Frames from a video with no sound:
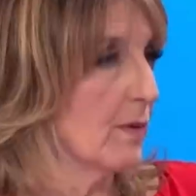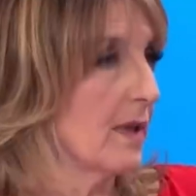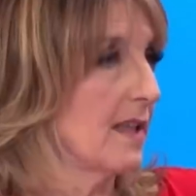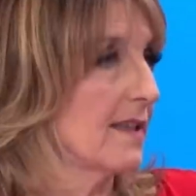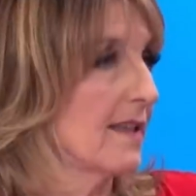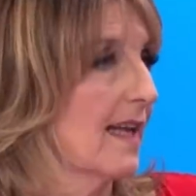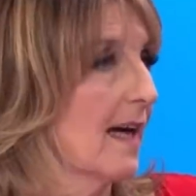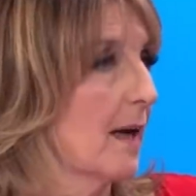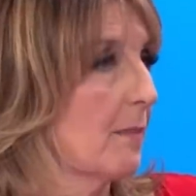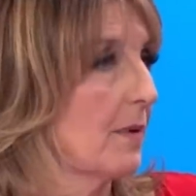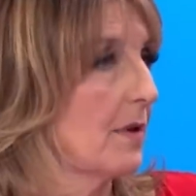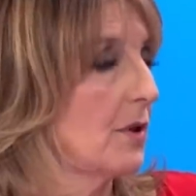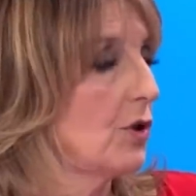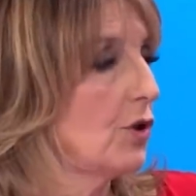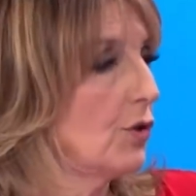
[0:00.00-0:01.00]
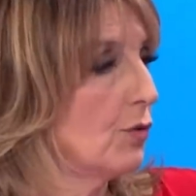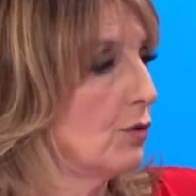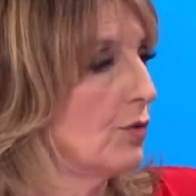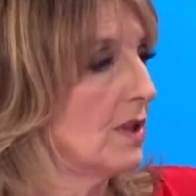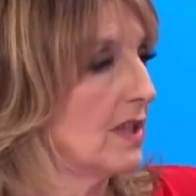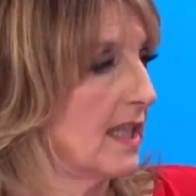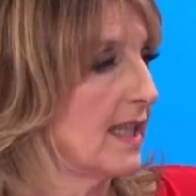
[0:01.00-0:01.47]
hope that doesn't happen, you
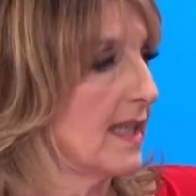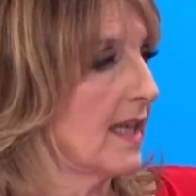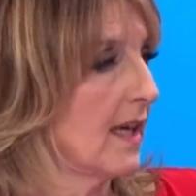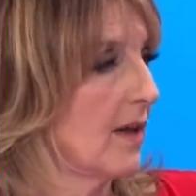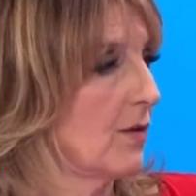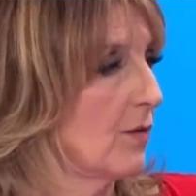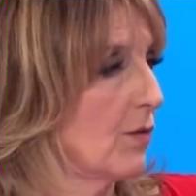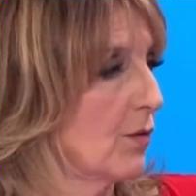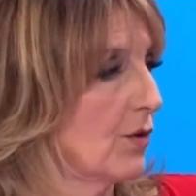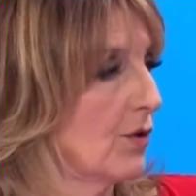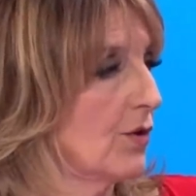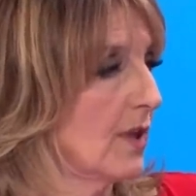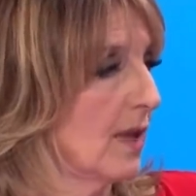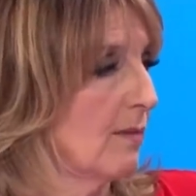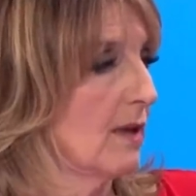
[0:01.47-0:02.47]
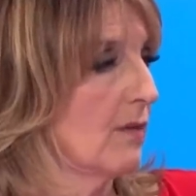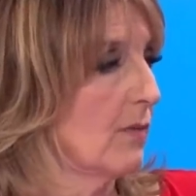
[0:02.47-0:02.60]
would take out what you came